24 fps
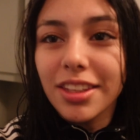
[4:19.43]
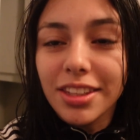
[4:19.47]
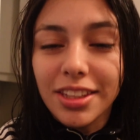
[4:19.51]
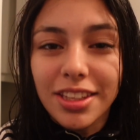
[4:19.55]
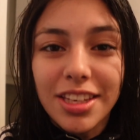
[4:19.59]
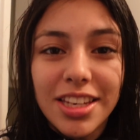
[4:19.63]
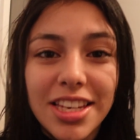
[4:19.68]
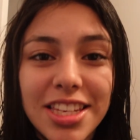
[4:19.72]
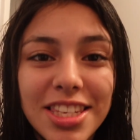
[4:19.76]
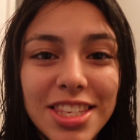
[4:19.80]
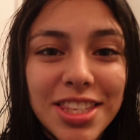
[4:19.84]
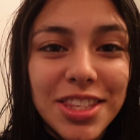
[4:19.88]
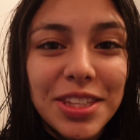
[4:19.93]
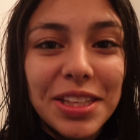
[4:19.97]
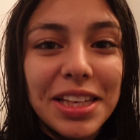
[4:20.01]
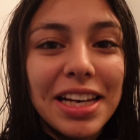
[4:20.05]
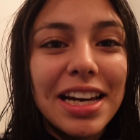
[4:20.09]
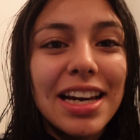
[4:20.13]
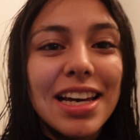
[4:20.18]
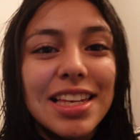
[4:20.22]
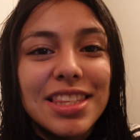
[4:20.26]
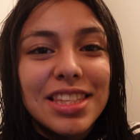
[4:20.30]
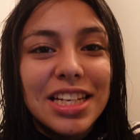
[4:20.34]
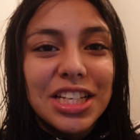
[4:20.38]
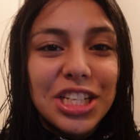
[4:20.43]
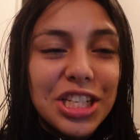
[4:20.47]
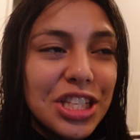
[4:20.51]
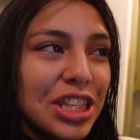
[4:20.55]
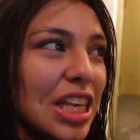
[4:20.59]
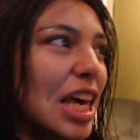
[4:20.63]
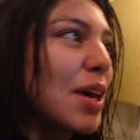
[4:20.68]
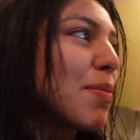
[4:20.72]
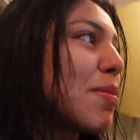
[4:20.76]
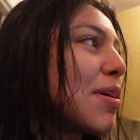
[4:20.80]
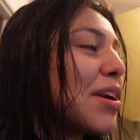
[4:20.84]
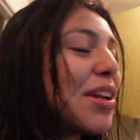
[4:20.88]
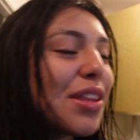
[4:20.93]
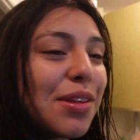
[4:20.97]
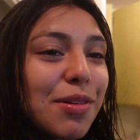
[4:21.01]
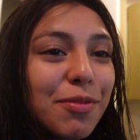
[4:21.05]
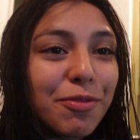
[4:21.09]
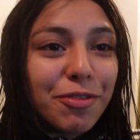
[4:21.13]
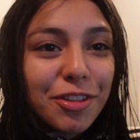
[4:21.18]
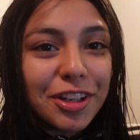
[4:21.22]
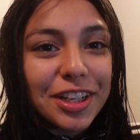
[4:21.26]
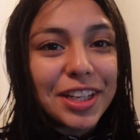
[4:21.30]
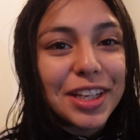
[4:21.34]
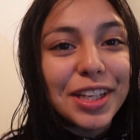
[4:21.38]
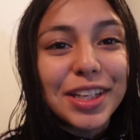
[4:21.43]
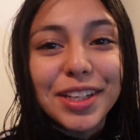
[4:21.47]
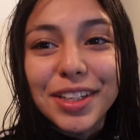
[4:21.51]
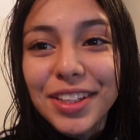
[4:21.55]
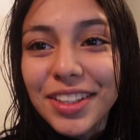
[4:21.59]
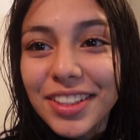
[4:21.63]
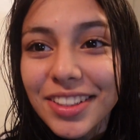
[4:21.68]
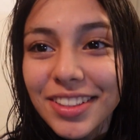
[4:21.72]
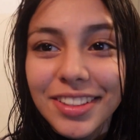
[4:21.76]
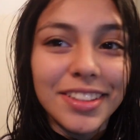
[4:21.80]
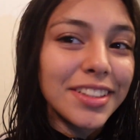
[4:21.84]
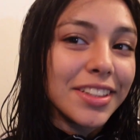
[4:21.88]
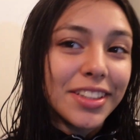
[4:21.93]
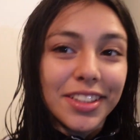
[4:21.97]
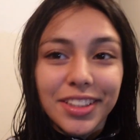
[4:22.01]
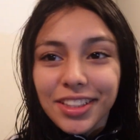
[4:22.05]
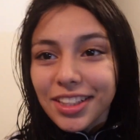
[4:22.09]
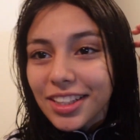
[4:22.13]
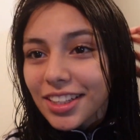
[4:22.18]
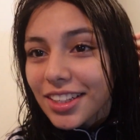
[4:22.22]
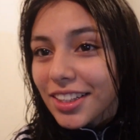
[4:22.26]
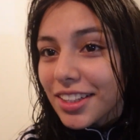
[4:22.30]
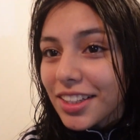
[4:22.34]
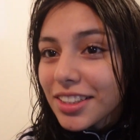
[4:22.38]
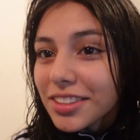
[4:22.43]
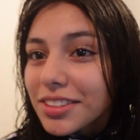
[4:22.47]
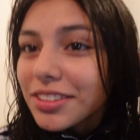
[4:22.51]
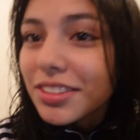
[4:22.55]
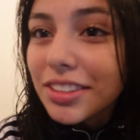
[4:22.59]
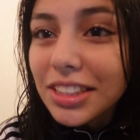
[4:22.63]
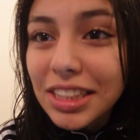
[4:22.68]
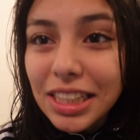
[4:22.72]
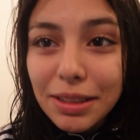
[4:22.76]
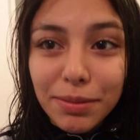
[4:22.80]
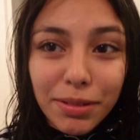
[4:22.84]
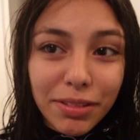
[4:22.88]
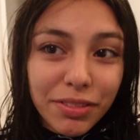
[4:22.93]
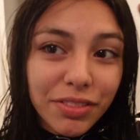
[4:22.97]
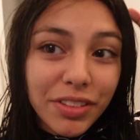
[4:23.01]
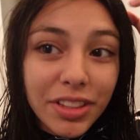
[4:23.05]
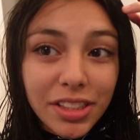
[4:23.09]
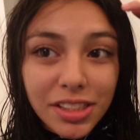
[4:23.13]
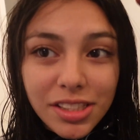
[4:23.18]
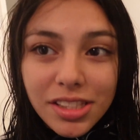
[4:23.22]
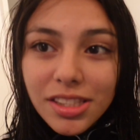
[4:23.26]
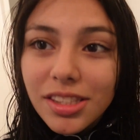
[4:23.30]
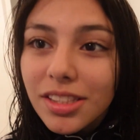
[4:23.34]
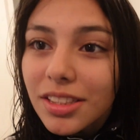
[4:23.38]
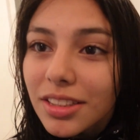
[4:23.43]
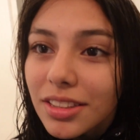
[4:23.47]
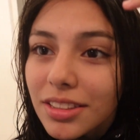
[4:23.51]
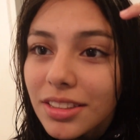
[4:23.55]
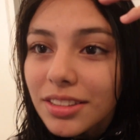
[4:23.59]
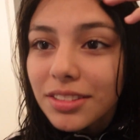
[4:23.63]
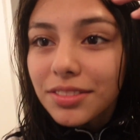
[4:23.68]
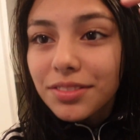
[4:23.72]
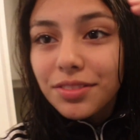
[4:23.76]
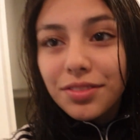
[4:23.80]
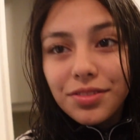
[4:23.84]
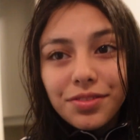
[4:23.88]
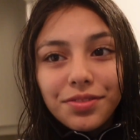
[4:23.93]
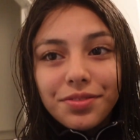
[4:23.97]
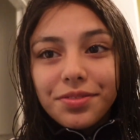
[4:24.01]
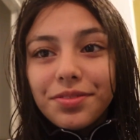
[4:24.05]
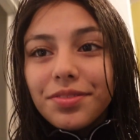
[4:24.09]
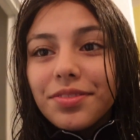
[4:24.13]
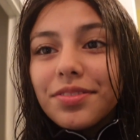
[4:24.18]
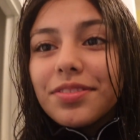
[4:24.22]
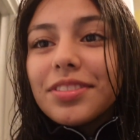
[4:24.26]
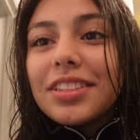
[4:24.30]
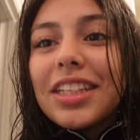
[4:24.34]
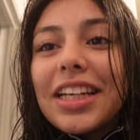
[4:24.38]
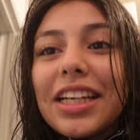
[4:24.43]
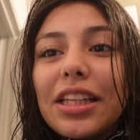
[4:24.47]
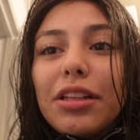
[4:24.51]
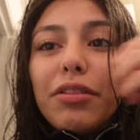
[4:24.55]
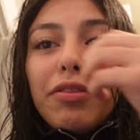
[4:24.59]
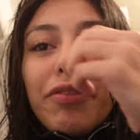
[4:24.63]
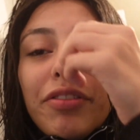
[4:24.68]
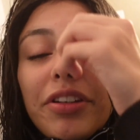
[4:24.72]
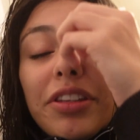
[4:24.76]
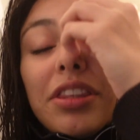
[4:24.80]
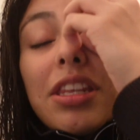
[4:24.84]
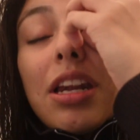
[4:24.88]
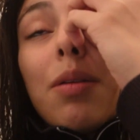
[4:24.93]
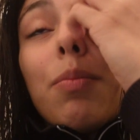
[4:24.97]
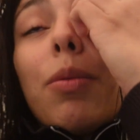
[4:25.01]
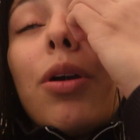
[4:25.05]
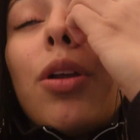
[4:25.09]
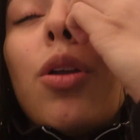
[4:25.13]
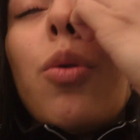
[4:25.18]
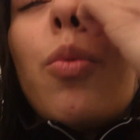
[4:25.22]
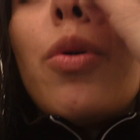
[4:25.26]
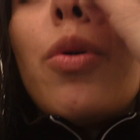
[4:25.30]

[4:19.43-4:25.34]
Yes, you guys, I just came out of the freaking... Look at my face. Look at the fit that I'm gonna